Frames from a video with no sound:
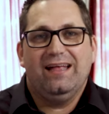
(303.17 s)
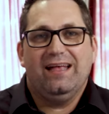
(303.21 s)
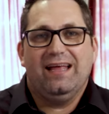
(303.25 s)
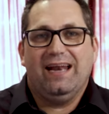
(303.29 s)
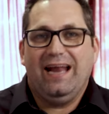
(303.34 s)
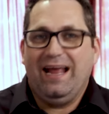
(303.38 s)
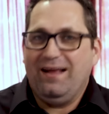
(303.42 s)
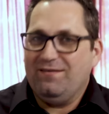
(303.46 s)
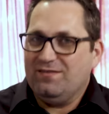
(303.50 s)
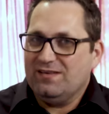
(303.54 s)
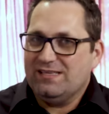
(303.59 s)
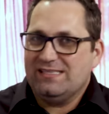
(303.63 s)

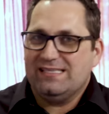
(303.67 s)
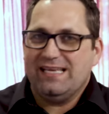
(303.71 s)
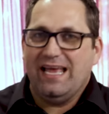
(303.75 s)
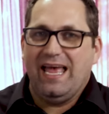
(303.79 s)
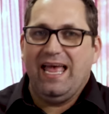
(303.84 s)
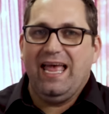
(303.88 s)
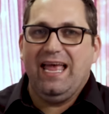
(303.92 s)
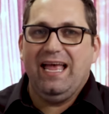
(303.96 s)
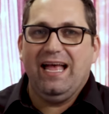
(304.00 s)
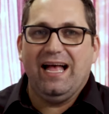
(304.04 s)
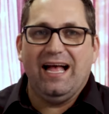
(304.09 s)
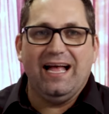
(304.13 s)
And I have to
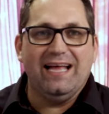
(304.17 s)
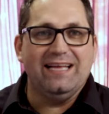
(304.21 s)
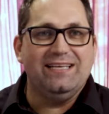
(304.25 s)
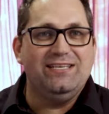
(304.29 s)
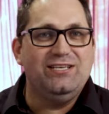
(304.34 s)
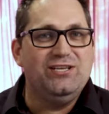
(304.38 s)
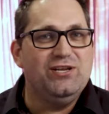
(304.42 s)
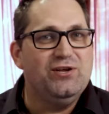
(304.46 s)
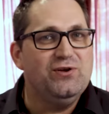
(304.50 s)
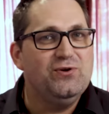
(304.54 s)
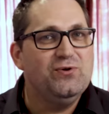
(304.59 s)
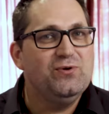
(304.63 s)
say, I
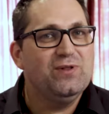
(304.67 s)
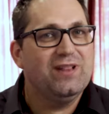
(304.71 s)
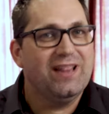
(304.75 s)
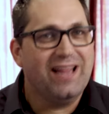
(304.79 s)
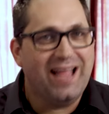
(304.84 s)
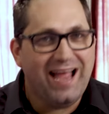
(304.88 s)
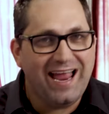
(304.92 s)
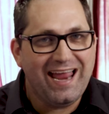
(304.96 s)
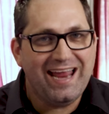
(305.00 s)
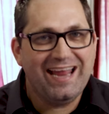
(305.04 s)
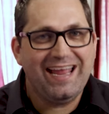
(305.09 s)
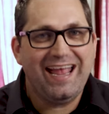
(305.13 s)
do
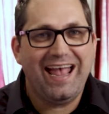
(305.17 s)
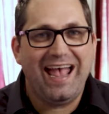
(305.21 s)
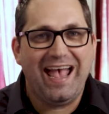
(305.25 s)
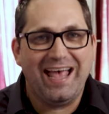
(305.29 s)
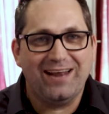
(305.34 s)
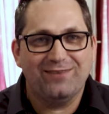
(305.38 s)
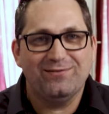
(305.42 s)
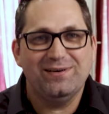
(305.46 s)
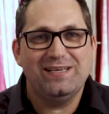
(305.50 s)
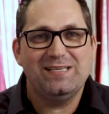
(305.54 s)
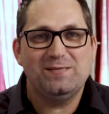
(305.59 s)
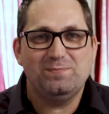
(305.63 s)
like
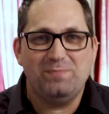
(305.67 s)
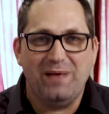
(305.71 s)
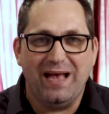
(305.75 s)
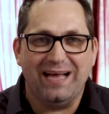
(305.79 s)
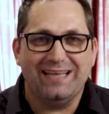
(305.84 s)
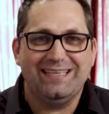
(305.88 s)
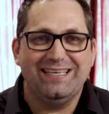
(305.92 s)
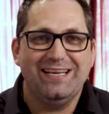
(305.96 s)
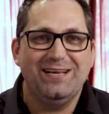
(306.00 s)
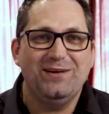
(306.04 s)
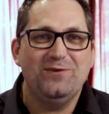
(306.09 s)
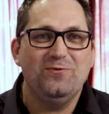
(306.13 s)
and
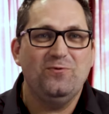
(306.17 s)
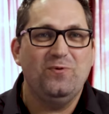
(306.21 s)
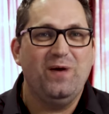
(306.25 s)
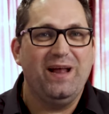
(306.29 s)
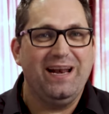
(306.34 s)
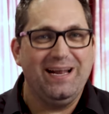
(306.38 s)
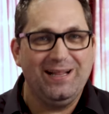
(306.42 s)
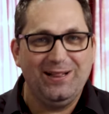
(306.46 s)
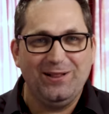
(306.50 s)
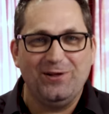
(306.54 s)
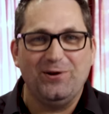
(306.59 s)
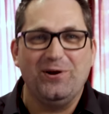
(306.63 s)
respect it
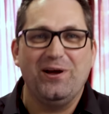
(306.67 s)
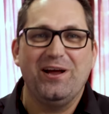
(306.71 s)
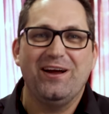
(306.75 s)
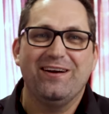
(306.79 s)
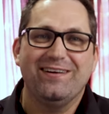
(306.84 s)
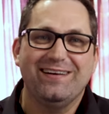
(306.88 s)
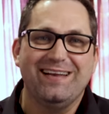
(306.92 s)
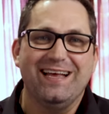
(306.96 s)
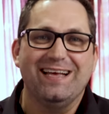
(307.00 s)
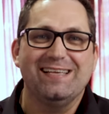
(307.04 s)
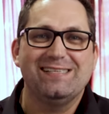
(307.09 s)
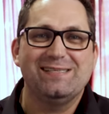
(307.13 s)
when a
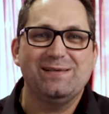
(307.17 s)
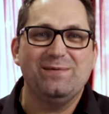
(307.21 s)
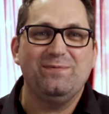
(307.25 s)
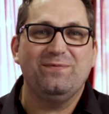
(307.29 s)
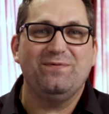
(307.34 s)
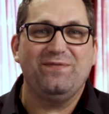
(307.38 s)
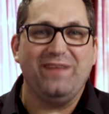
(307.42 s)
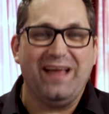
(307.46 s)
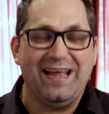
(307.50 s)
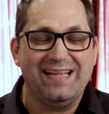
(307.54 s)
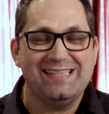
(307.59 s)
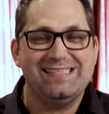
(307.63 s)
lawyer does some
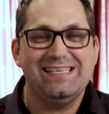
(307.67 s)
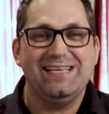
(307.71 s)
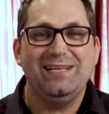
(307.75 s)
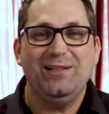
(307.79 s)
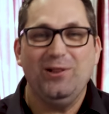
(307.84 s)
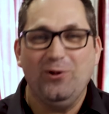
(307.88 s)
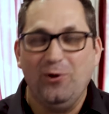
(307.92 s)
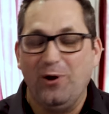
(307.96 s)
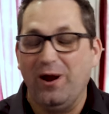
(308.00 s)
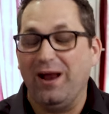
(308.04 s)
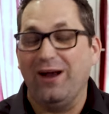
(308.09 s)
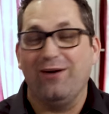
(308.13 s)
fancy
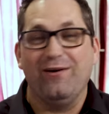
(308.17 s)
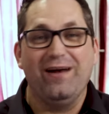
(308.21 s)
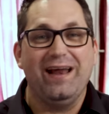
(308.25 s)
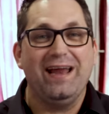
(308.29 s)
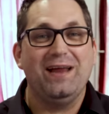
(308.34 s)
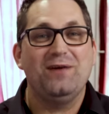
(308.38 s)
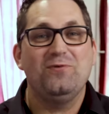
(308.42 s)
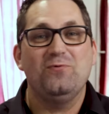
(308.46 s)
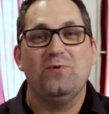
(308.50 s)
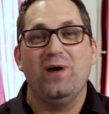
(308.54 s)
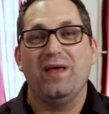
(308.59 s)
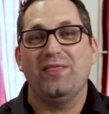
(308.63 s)

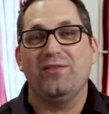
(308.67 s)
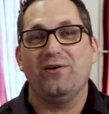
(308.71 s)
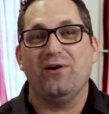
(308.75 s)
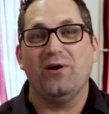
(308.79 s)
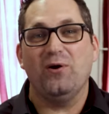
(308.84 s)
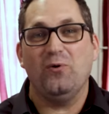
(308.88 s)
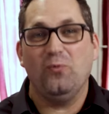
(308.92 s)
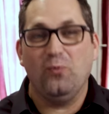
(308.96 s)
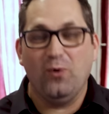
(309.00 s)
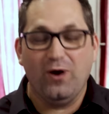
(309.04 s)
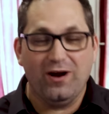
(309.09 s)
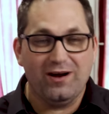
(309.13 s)
lawyering,
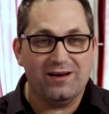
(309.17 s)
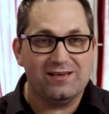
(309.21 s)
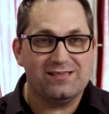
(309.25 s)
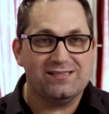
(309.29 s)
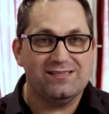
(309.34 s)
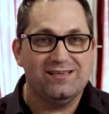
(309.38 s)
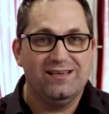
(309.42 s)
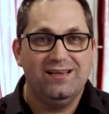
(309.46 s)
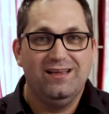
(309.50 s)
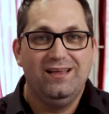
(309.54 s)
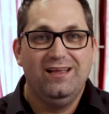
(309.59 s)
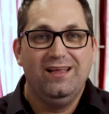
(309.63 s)
whether it
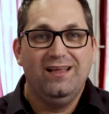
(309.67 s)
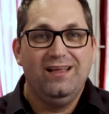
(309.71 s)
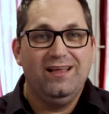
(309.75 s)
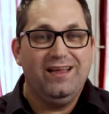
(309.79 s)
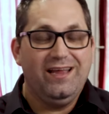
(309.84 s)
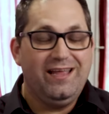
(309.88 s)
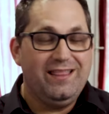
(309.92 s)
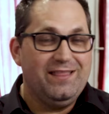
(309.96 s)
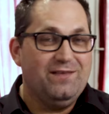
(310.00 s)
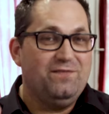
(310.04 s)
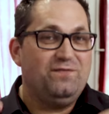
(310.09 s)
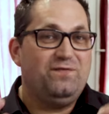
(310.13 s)
works
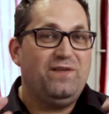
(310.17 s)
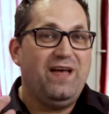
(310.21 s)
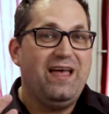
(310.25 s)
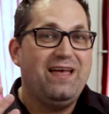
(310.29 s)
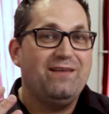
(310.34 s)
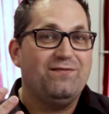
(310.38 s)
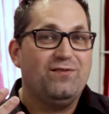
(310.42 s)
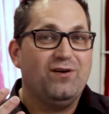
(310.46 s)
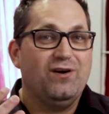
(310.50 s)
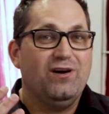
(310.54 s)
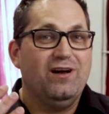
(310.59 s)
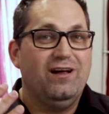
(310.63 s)
in the
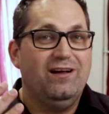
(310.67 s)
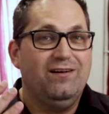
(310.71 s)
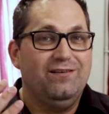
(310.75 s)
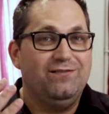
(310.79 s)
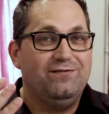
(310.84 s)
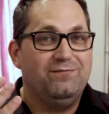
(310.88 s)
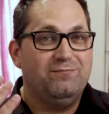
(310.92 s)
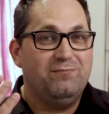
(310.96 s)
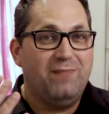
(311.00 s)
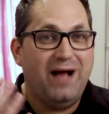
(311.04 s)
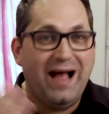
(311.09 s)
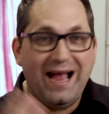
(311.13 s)
favor
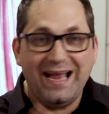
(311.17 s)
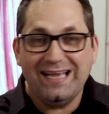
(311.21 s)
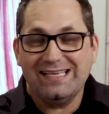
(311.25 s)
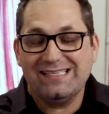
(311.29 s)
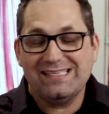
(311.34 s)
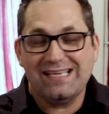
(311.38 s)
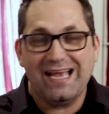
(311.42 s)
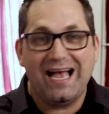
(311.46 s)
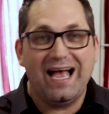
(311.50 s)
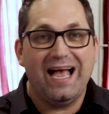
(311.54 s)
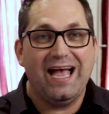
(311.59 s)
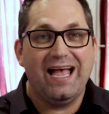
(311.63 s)
of my
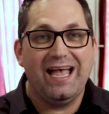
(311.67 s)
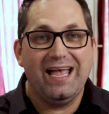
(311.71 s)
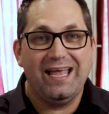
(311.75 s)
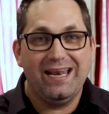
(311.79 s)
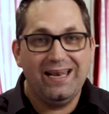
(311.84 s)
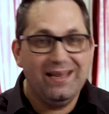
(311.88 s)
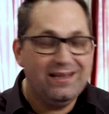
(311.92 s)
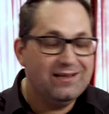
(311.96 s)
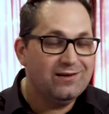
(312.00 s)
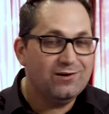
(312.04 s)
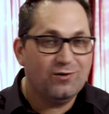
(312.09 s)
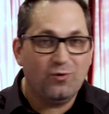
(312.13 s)

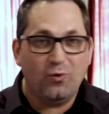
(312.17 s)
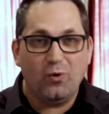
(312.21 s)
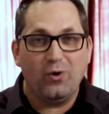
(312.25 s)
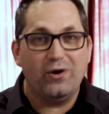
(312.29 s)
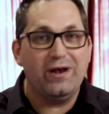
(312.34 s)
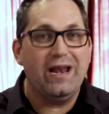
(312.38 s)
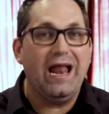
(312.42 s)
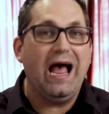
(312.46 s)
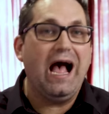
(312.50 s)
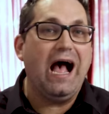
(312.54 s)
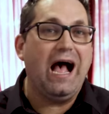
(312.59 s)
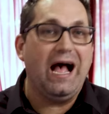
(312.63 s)
side
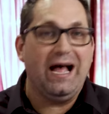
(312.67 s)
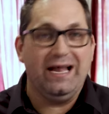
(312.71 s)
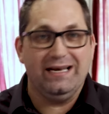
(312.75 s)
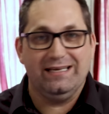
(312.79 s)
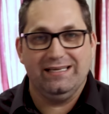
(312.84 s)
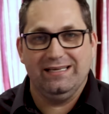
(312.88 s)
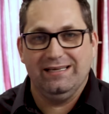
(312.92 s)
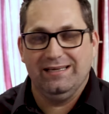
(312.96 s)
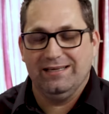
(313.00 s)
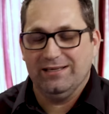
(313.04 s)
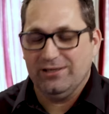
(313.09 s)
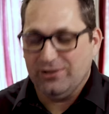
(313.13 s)
or
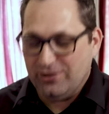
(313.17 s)
not.